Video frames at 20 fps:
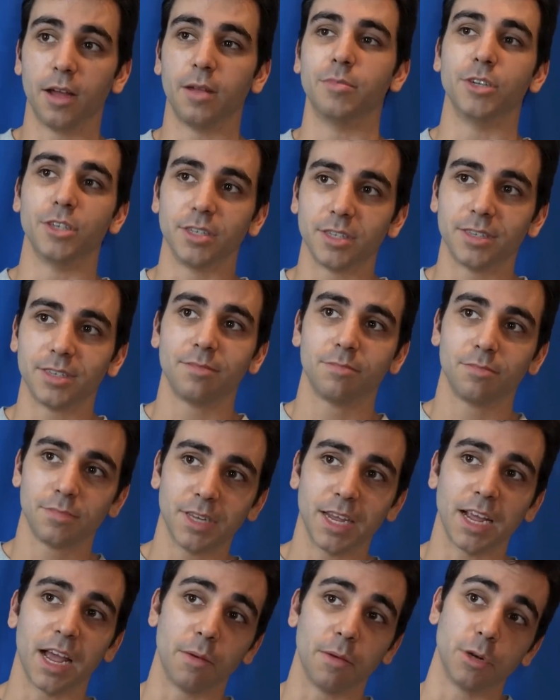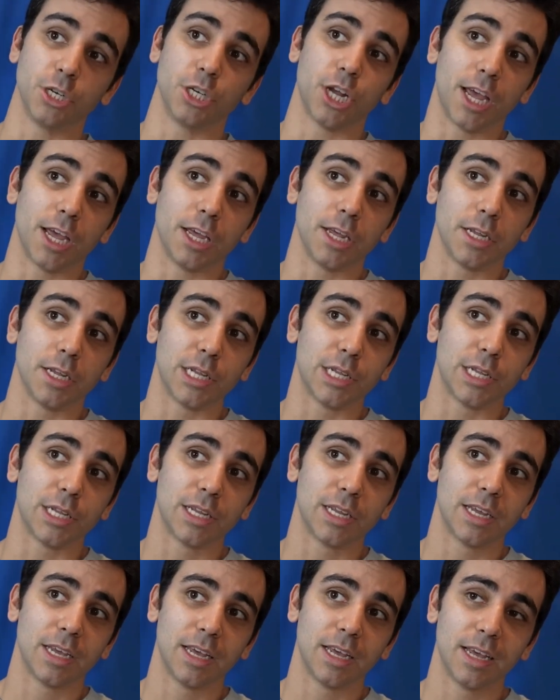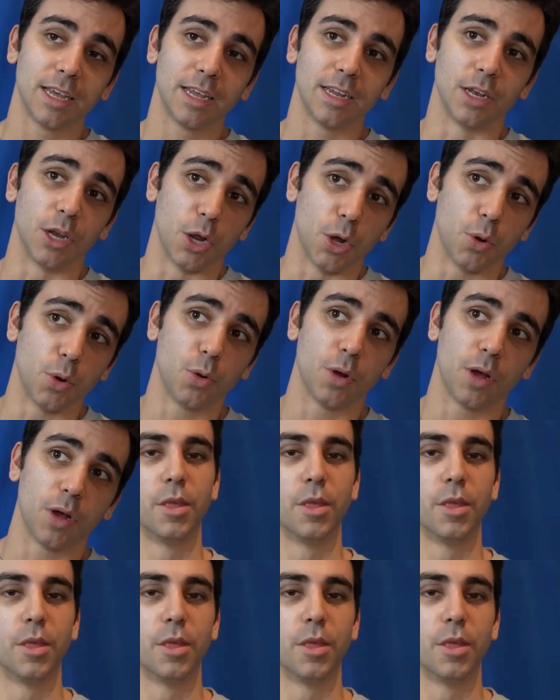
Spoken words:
I'm just saying I wish I knew.